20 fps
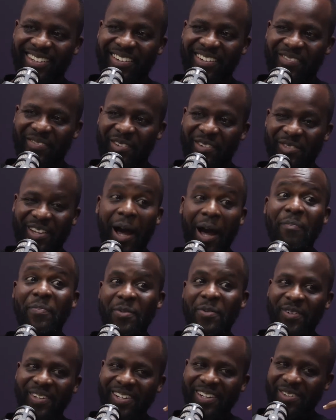I was
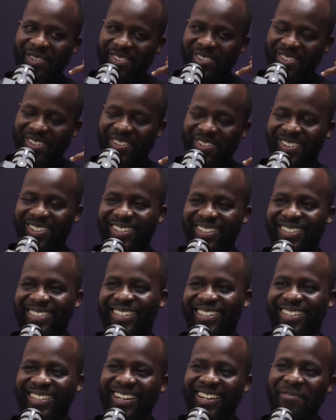happy when I got the call. I
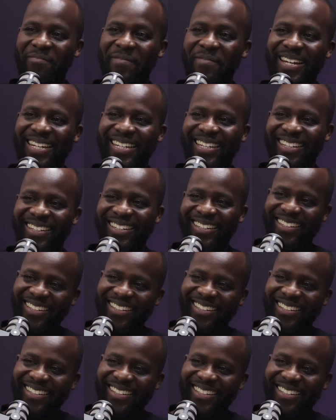was like, I made it.